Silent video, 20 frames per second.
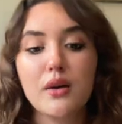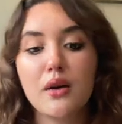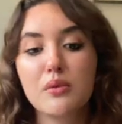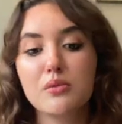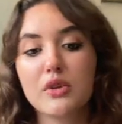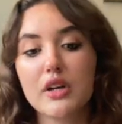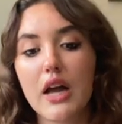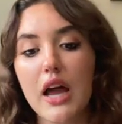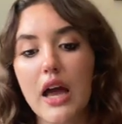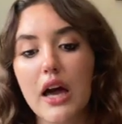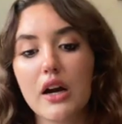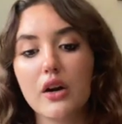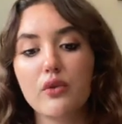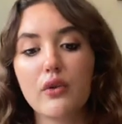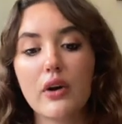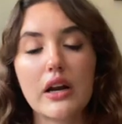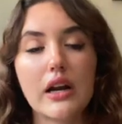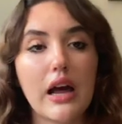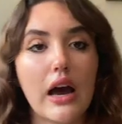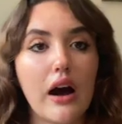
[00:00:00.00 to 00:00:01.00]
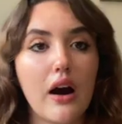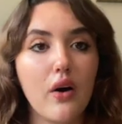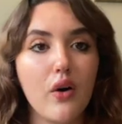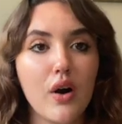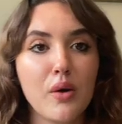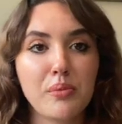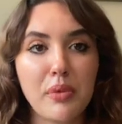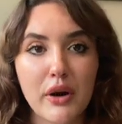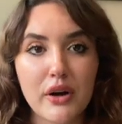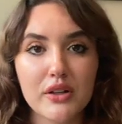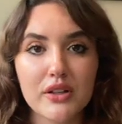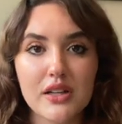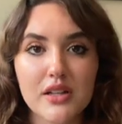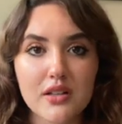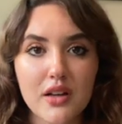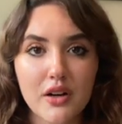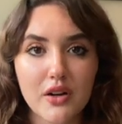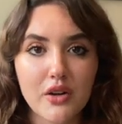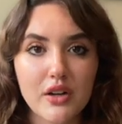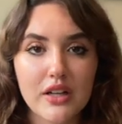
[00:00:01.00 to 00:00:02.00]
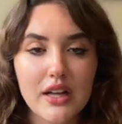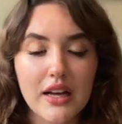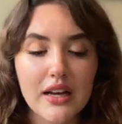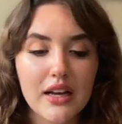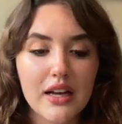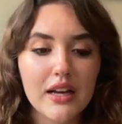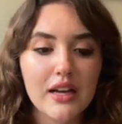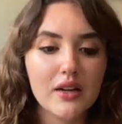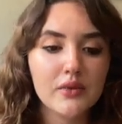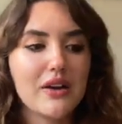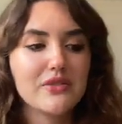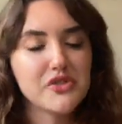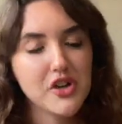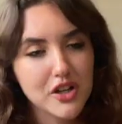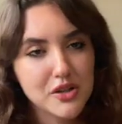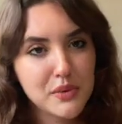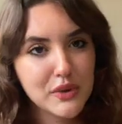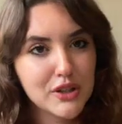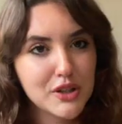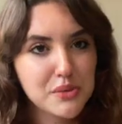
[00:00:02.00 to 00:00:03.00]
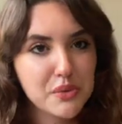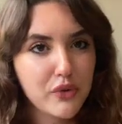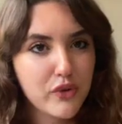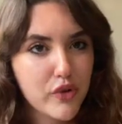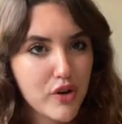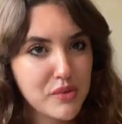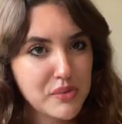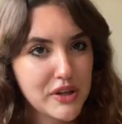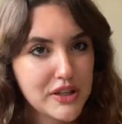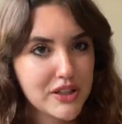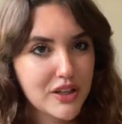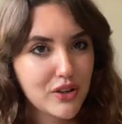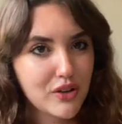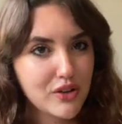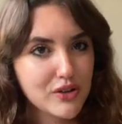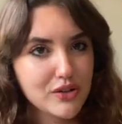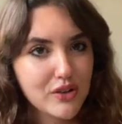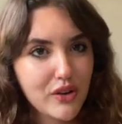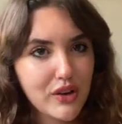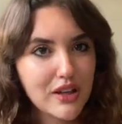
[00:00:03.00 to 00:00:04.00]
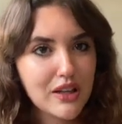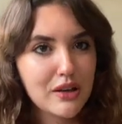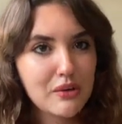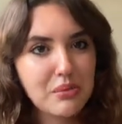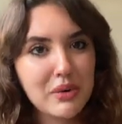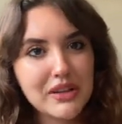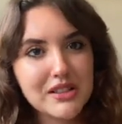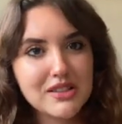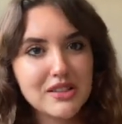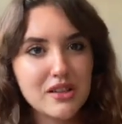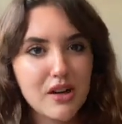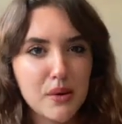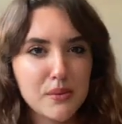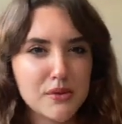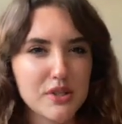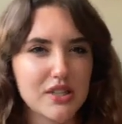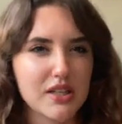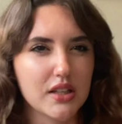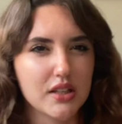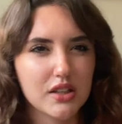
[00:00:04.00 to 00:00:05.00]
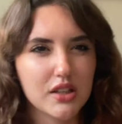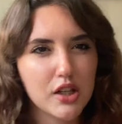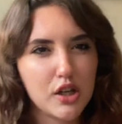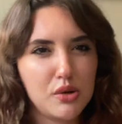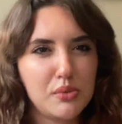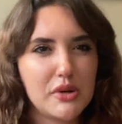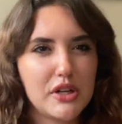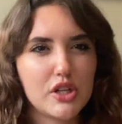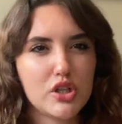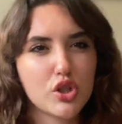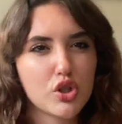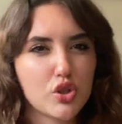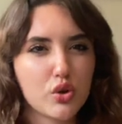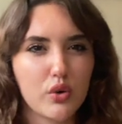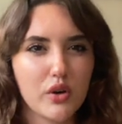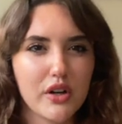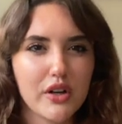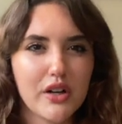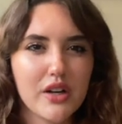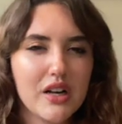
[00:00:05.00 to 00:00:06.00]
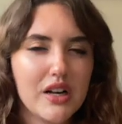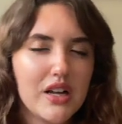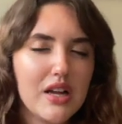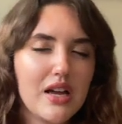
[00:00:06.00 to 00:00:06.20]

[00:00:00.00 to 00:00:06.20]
I'm looking at it right now, A Perilous Undertaking. I've talked about this before on my channel, so I'll keep my synopsis a little bit short,